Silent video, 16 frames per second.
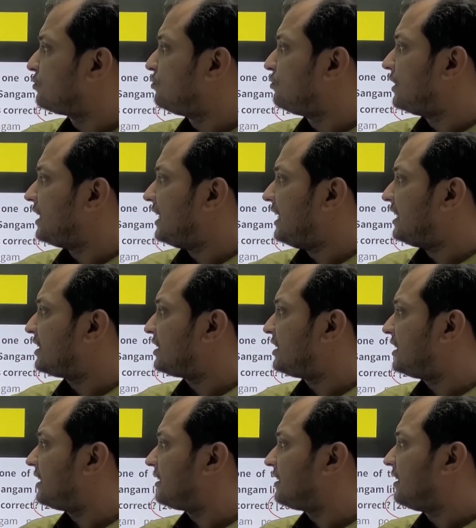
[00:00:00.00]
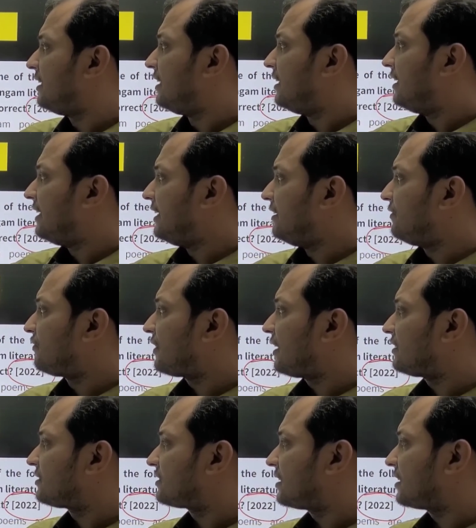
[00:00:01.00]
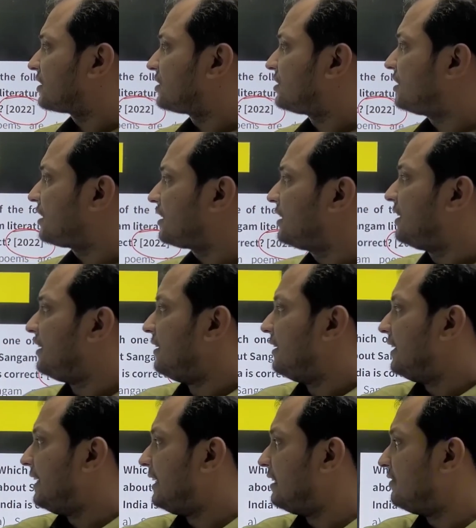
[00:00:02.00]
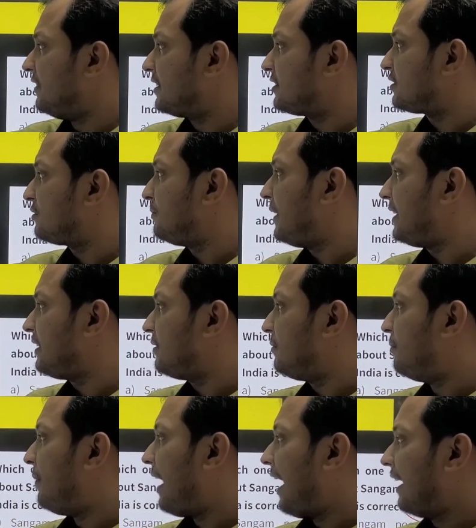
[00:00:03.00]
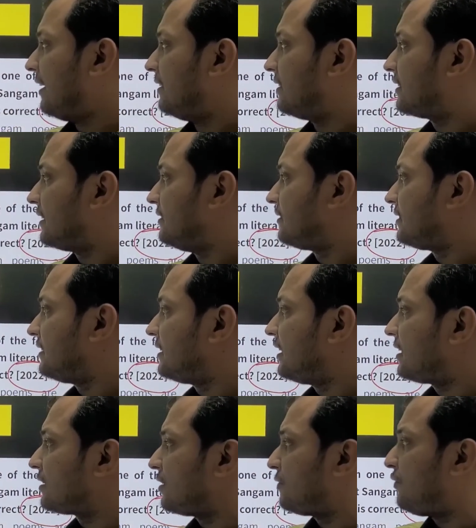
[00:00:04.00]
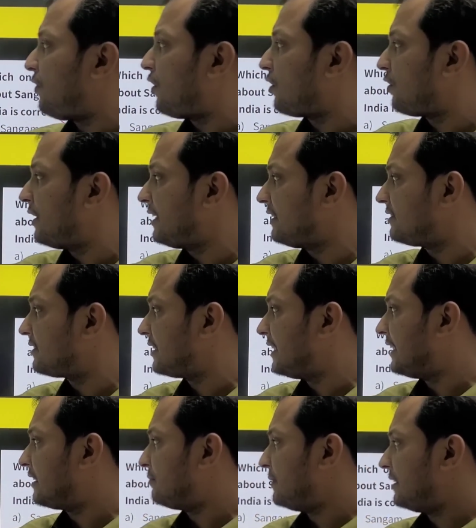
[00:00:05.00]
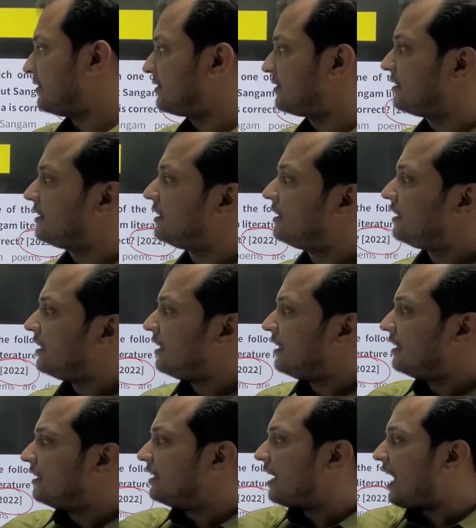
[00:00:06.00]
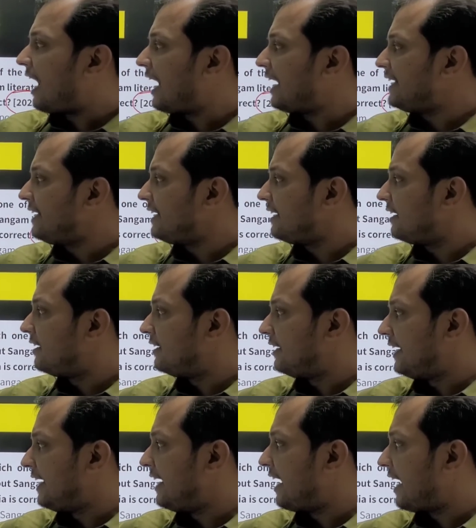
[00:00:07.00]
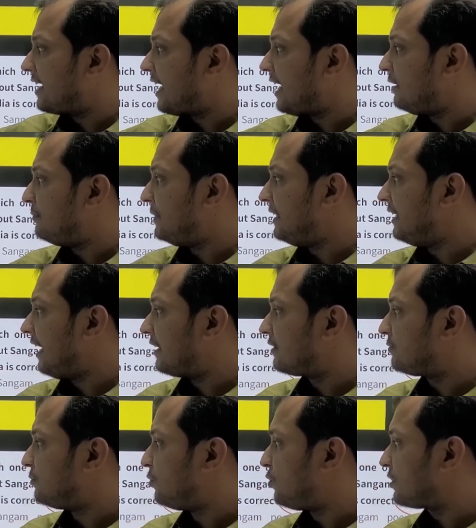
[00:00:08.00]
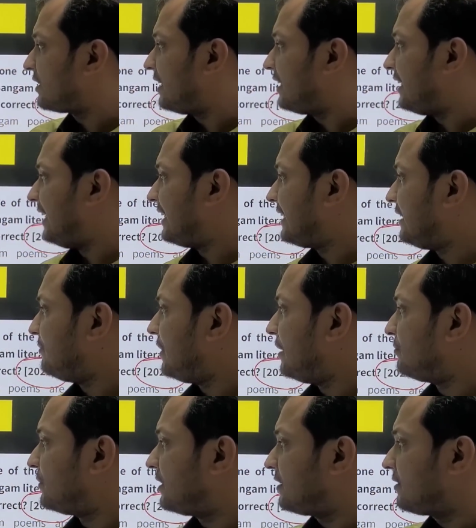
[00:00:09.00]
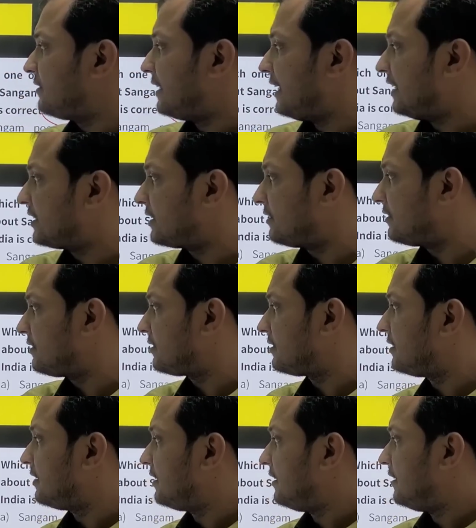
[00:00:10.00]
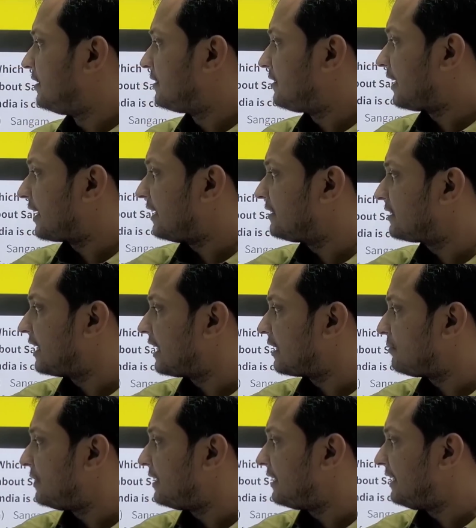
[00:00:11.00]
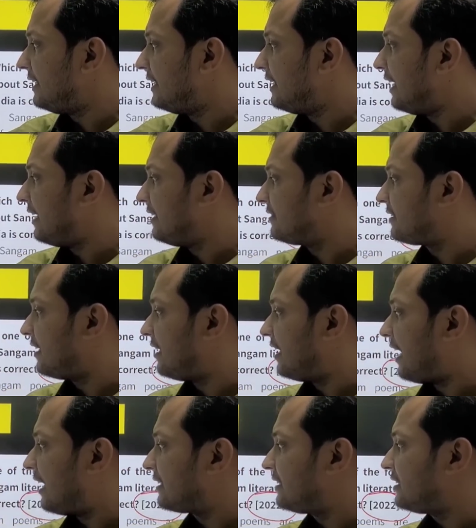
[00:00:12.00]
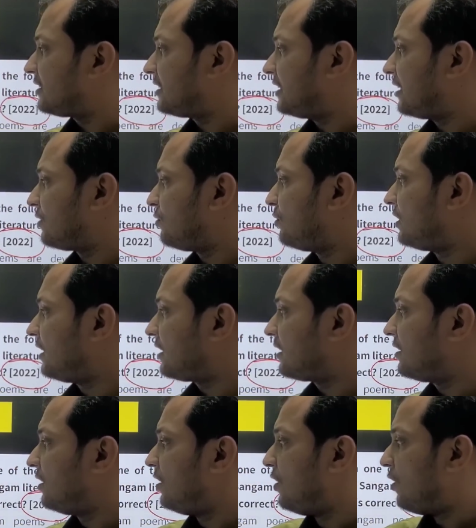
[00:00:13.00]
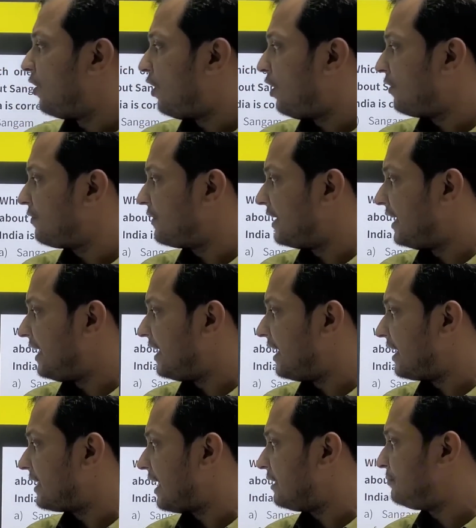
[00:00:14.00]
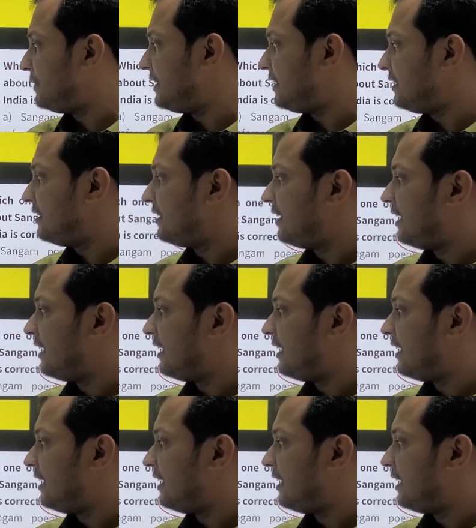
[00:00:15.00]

to Asian Infrastructure Investment Bank, consider the following statements. AIIB has more than 80 members nations. Second statement, India is the largest shareholder of AIIB,